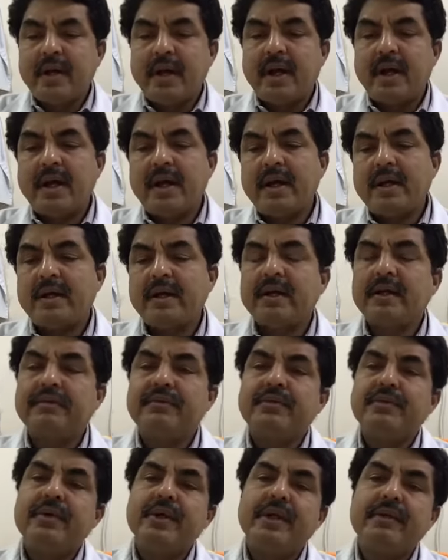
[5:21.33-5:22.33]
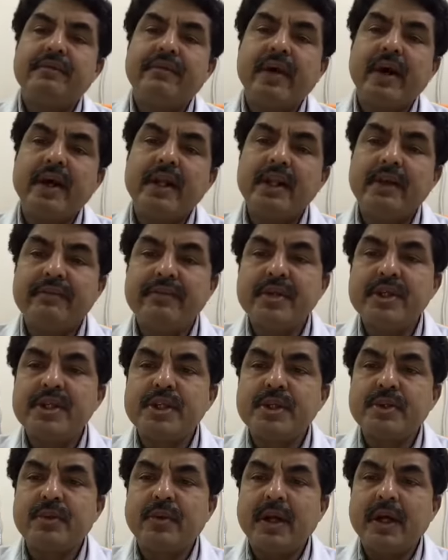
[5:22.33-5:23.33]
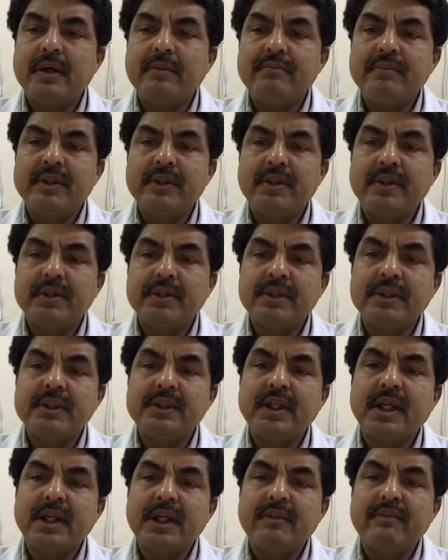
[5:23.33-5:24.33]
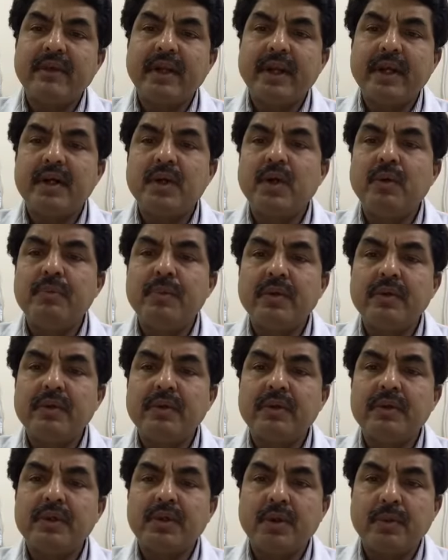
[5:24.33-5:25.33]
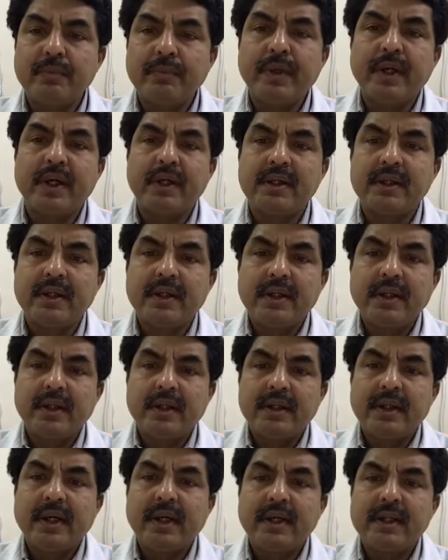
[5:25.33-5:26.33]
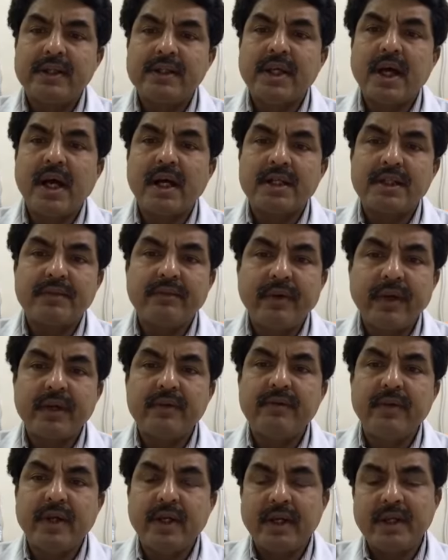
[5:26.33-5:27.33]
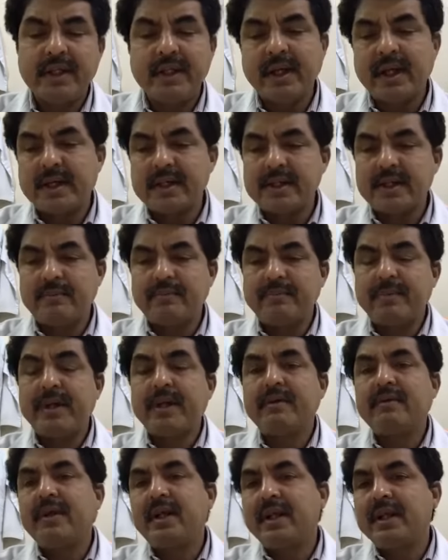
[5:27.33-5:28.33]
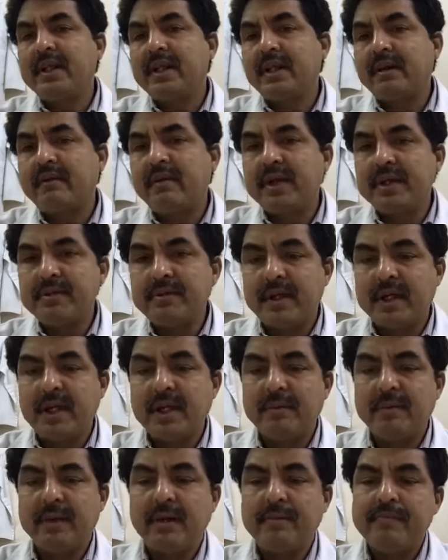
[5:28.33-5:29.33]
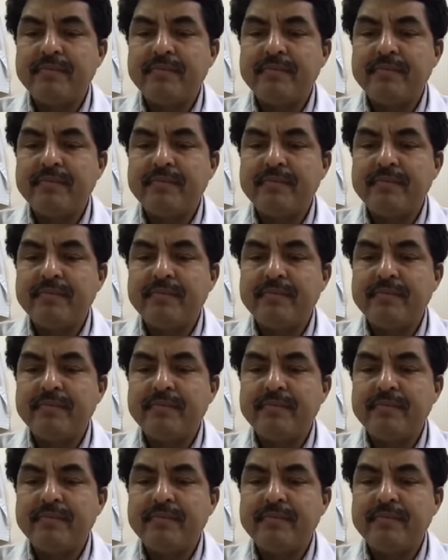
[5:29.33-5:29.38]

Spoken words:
And if we define the fistula, because these are the very common topic that is asked frequently in the exam, particularly in the graduate level.